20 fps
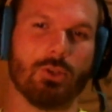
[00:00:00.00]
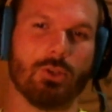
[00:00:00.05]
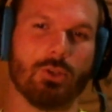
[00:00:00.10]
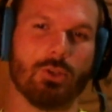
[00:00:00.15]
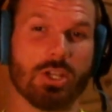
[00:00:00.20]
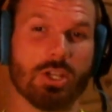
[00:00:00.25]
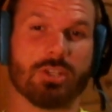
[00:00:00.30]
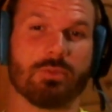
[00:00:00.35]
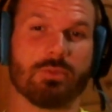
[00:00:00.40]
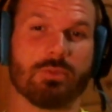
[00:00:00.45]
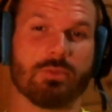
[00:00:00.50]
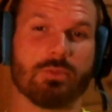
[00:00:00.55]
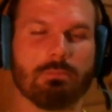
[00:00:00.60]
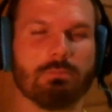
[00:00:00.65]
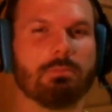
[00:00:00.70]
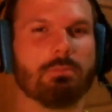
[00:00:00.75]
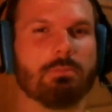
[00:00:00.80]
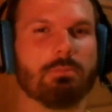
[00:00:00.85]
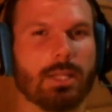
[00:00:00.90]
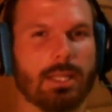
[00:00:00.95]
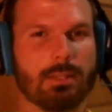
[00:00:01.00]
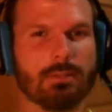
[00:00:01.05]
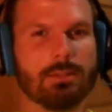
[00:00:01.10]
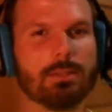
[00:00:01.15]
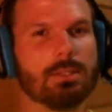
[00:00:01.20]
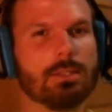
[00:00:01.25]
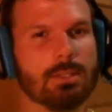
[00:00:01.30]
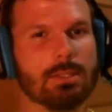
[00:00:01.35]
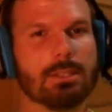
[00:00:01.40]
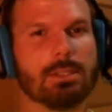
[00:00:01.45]
no judgment, but
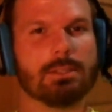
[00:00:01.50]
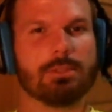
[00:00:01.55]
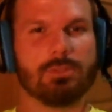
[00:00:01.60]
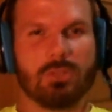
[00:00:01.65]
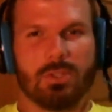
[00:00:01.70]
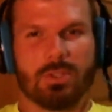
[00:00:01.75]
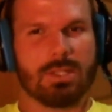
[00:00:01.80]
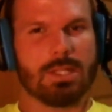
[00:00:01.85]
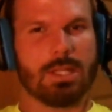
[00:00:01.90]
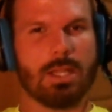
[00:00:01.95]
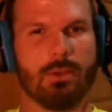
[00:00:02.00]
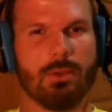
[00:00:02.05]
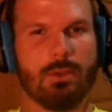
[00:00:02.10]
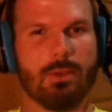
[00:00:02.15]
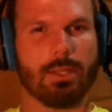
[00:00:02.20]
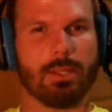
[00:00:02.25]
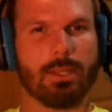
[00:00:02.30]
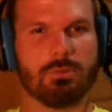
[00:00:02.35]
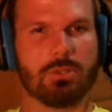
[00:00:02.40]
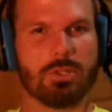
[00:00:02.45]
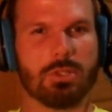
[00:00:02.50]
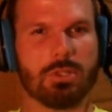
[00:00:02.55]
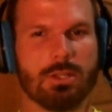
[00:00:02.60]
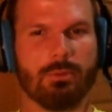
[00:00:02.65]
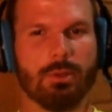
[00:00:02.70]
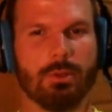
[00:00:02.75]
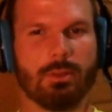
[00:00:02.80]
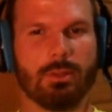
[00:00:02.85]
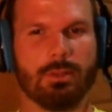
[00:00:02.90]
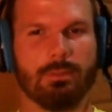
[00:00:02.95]
just stay away. It's just
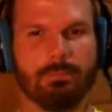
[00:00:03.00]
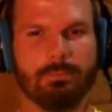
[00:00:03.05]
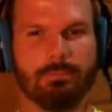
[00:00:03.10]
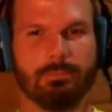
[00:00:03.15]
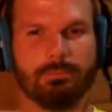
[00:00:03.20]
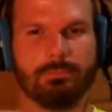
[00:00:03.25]
not worth it.